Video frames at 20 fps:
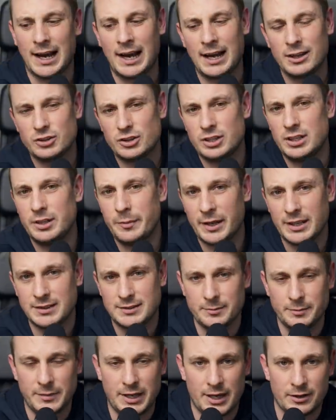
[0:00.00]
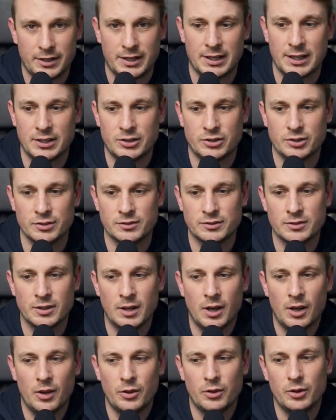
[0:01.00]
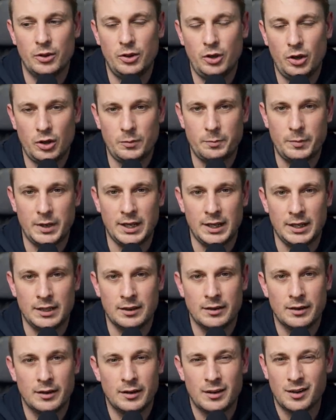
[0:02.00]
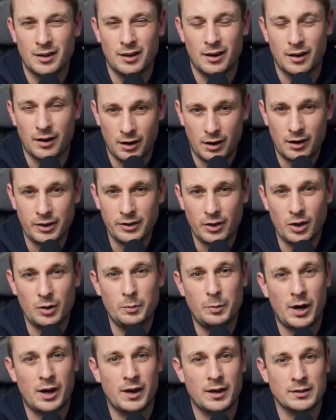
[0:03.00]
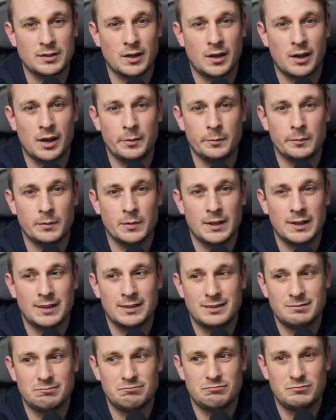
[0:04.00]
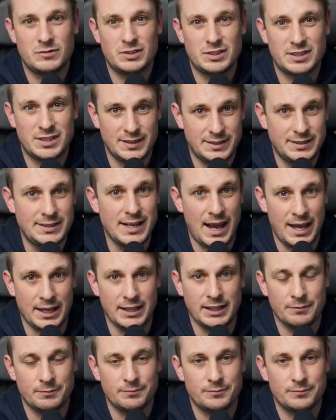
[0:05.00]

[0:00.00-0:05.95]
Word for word: actually made some calculations that could mean I go part time today.